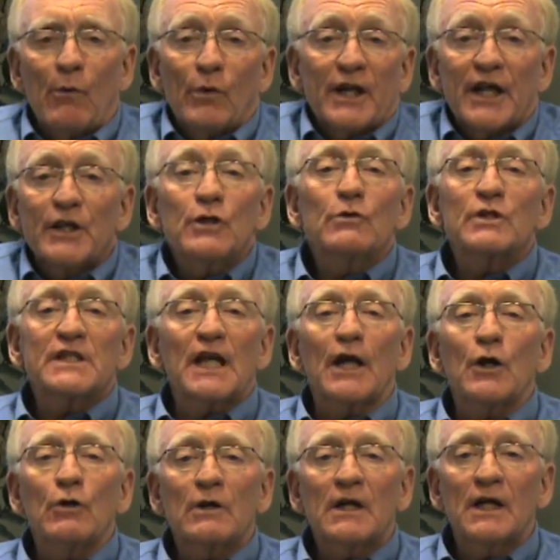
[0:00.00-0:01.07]
What I do is I
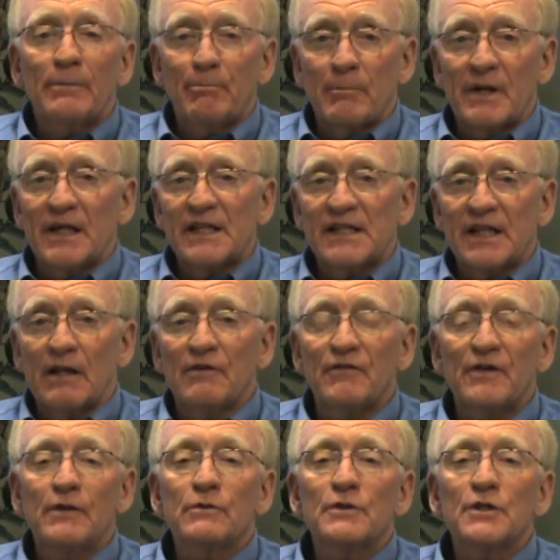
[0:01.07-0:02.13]
hook up my cell
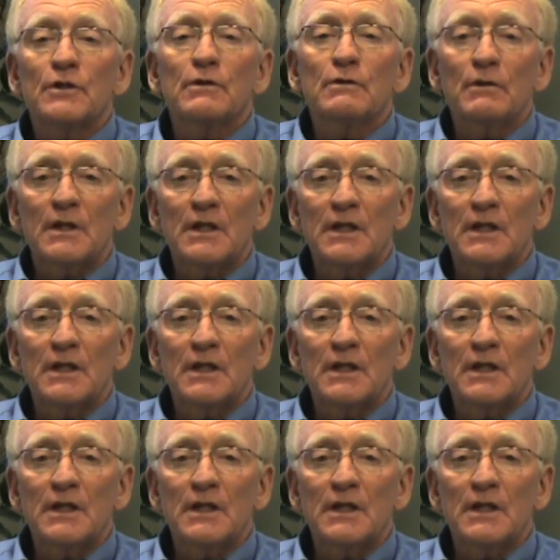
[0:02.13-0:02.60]
phone to